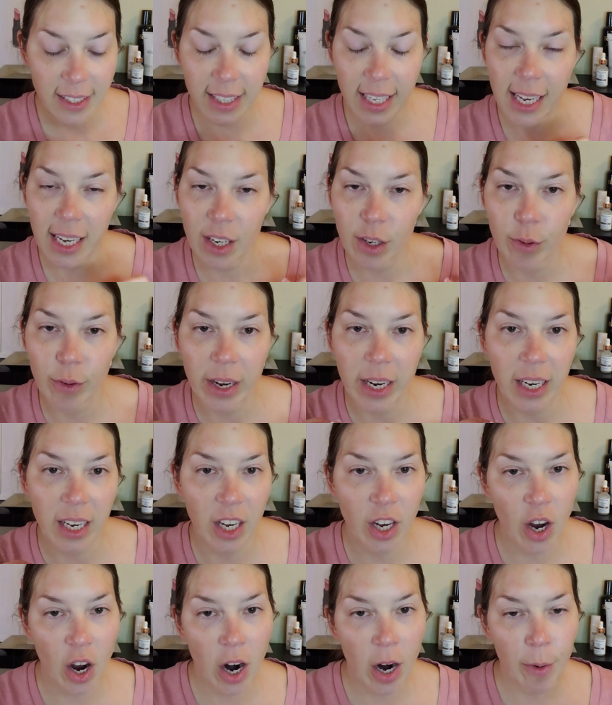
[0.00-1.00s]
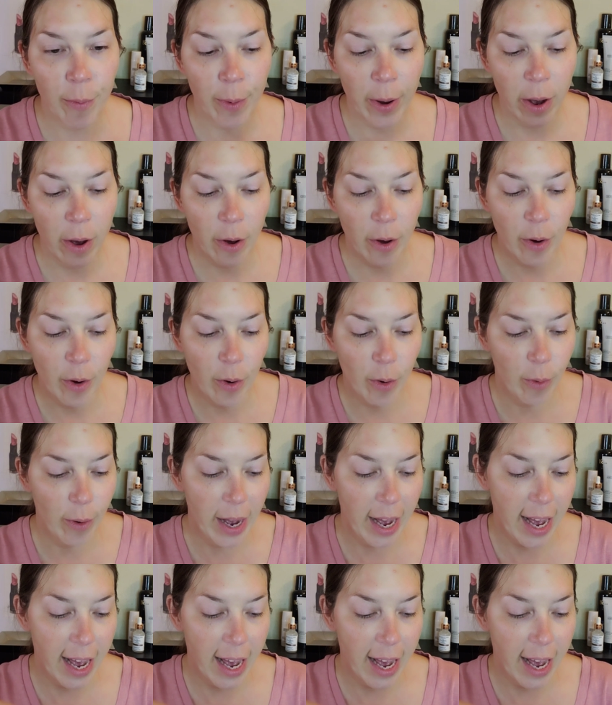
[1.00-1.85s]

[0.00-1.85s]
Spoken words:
think Greta Garbo